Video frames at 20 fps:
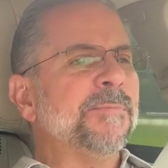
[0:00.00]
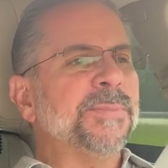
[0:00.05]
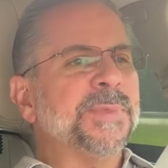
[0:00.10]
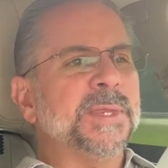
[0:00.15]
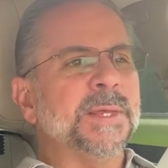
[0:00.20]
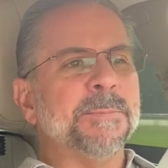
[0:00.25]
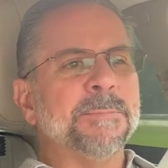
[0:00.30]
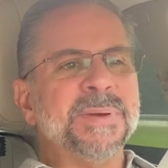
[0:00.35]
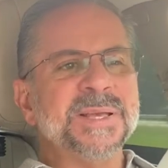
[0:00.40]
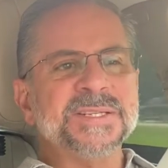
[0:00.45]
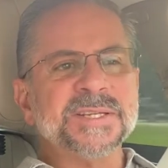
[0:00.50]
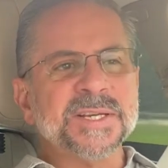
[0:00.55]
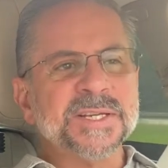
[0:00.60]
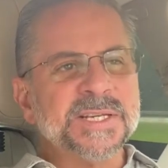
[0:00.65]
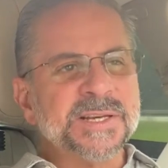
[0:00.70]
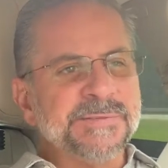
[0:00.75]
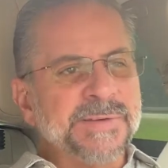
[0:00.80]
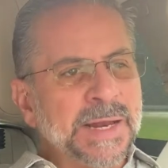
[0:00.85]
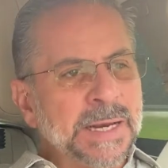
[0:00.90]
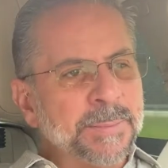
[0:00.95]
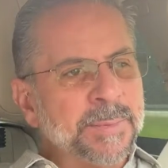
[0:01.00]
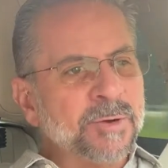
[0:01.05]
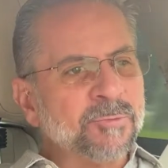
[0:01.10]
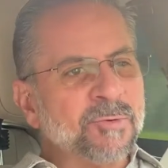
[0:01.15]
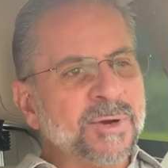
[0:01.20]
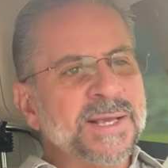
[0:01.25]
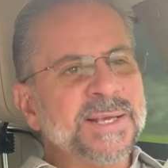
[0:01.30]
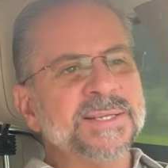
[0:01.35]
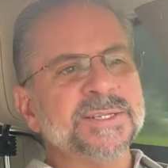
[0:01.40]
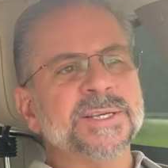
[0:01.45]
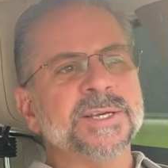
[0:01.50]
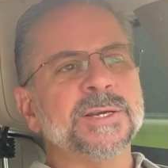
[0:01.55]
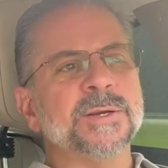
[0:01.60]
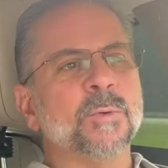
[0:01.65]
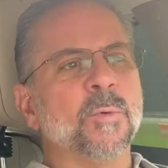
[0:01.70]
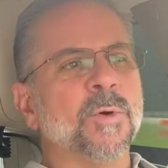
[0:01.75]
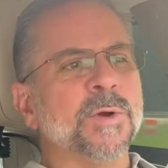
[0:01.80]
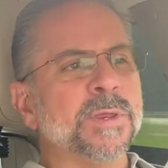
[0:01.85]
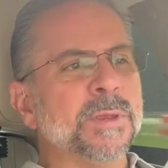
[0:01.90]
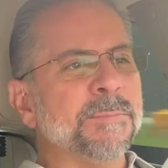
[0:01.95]
the business development reason
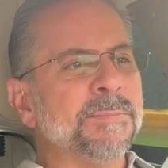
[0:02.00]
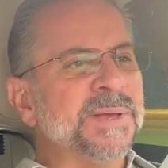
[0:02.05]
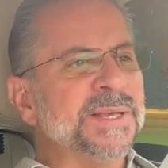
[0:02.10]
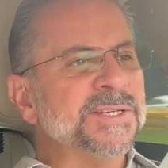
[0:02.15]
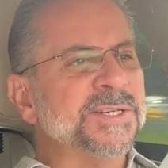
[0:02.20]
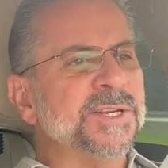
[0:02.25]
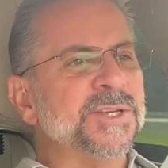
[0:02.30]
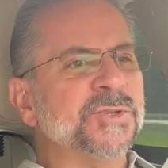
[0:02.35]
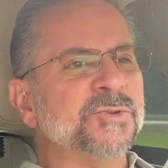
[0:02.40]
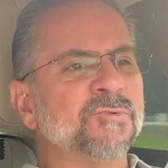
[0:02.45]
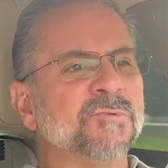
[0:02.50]
or the business